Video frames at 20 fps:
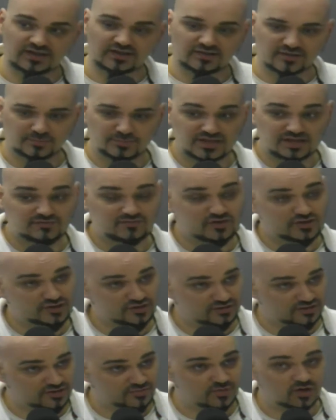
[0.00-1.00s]
the big fish in
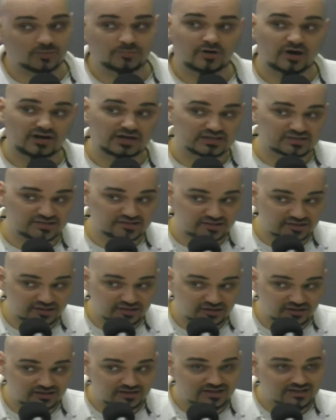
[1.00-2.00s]
the small pond, and
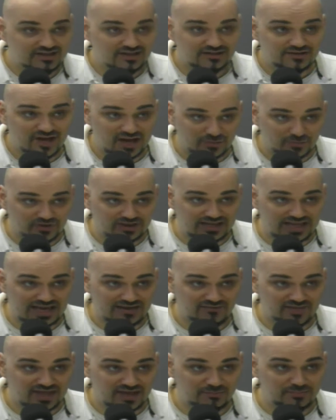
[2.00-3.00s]
still not really have
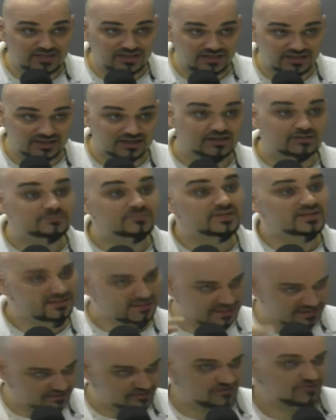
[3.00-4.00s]
that. Yeah, media. you don't have the media
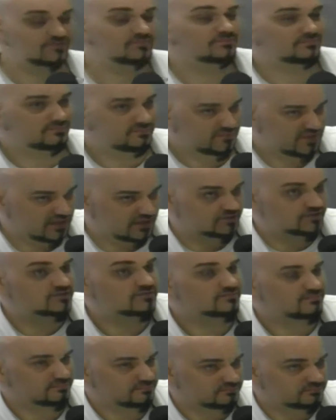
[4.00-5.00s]
yes. circus with the yes. Raptors, but